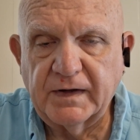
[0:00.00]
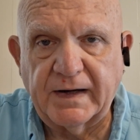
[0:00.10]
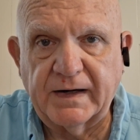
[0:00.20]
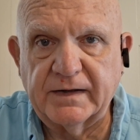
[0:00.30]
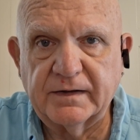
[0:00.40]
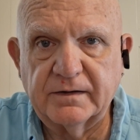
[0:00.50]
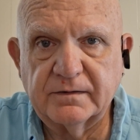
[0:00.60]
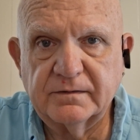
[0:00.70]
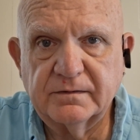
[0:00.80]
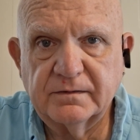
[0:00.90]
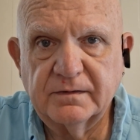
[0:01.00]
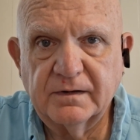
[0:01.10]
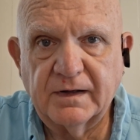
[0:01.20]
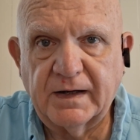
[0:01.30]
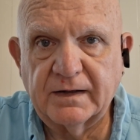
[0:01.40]
I didn't.
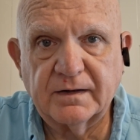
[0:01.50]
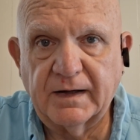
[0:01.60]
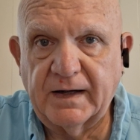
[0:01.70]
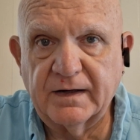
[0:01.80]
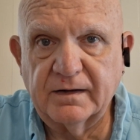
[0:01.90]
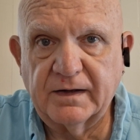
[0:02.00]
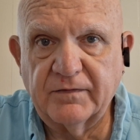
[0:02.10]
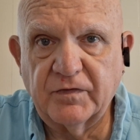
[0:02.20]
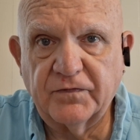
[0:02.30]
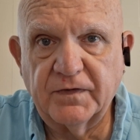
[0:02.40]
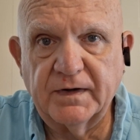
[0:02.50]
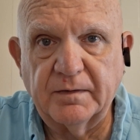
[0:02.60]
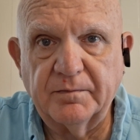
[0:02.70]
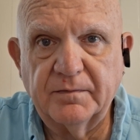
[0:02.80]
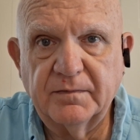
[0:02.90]
I, I didn't give a flip